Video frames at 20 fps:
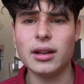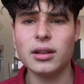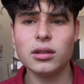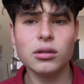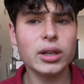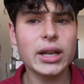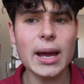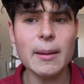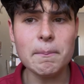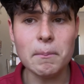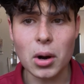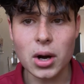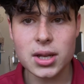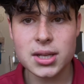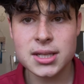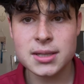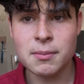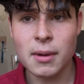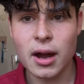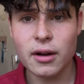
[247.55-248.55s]
Look at modern
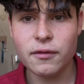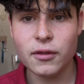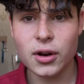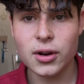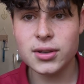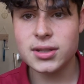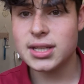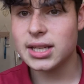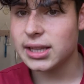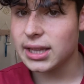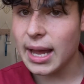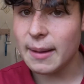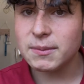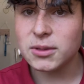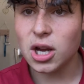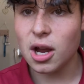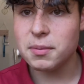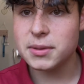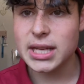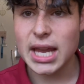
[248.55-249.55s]
smartphones,
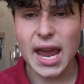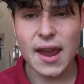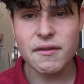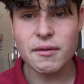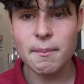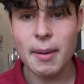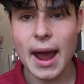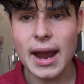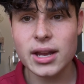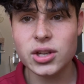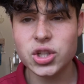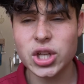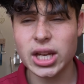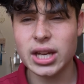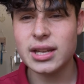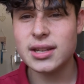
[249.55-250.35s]
laptops, even packaging.